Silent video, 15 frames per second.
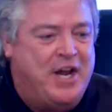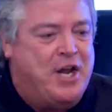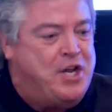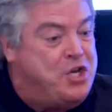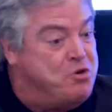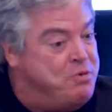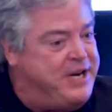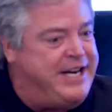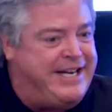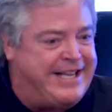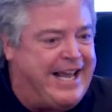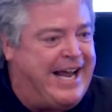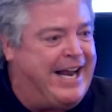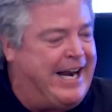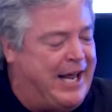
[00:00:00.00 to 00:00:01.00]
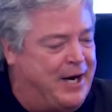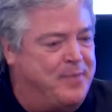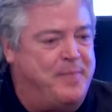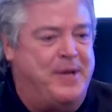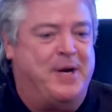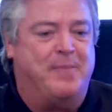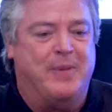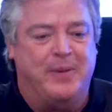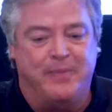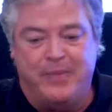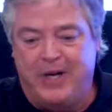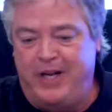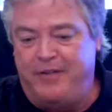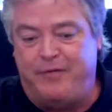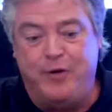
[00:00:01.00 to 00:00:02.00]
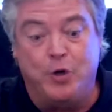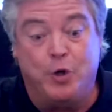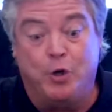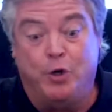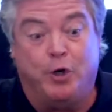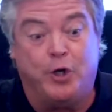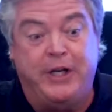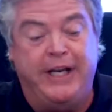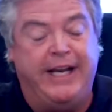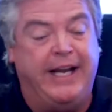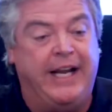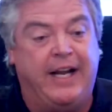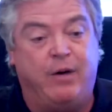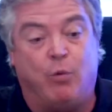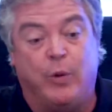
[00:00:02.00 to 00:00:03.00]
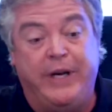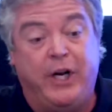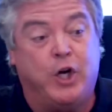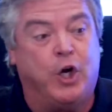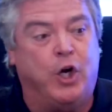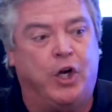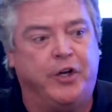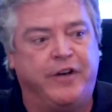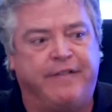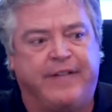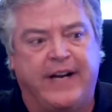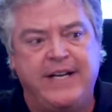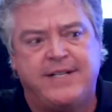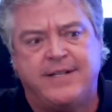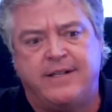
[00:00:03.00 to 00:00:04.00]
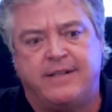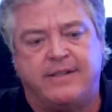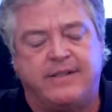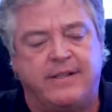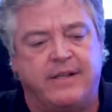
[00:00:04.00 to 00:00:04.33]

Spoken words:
You need that at a minimum. If you're looking at recalled devices,